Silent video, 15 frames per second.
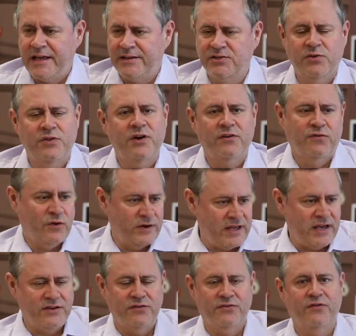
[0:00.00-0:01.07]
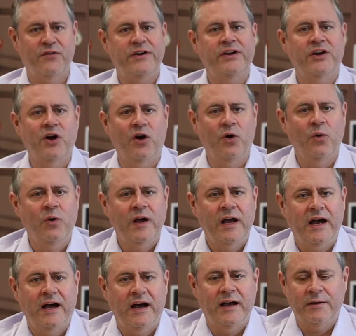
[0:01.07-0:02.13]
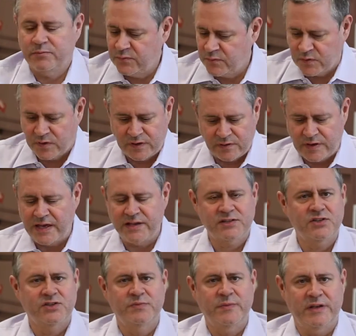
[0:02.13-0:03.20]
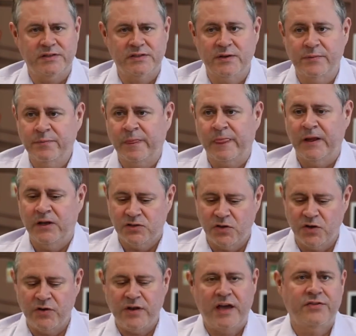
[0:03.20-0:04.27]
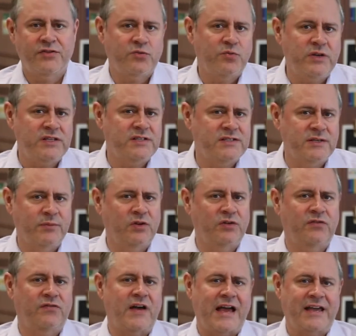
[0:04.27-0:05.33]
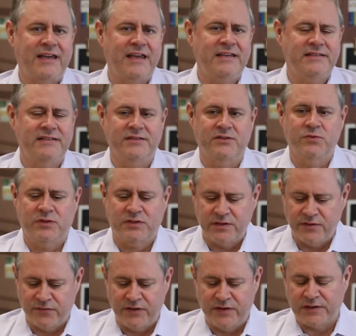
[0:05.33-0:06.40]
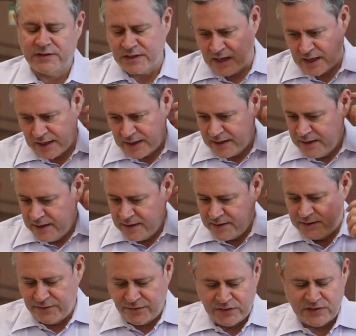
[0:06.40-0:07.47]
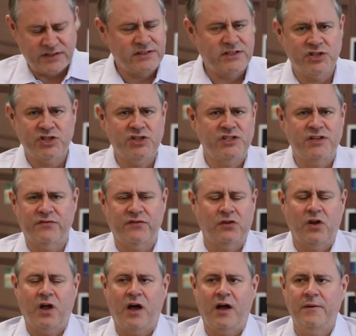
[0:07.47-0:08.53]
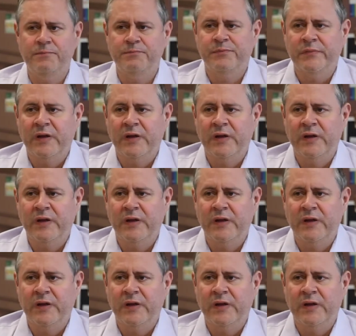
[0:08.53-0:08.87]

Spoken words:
so therefore, yeah, you're free to go. Case dismissed. So there you had three similar fact cases with different decisions, different law.